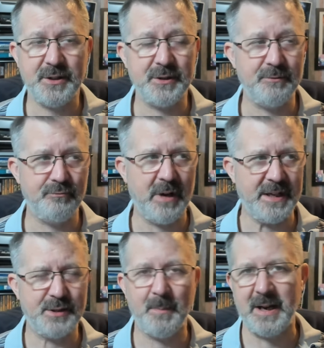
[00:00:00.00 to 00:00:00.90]
to
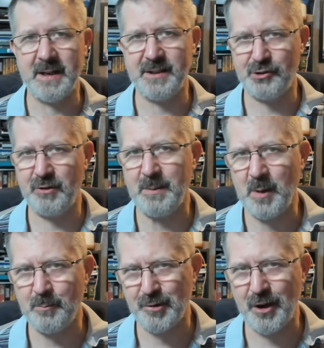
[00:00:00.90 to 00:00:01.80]
raise my
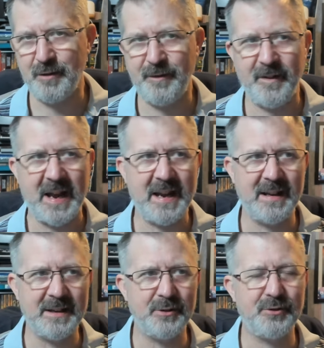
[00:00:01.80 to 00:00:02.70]
streaming
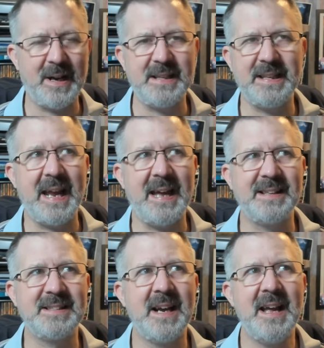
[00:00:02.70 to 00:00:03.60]
profile and try to
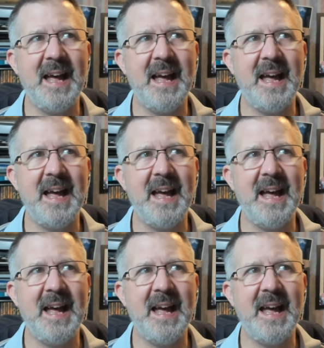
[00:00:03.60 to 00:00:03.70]
get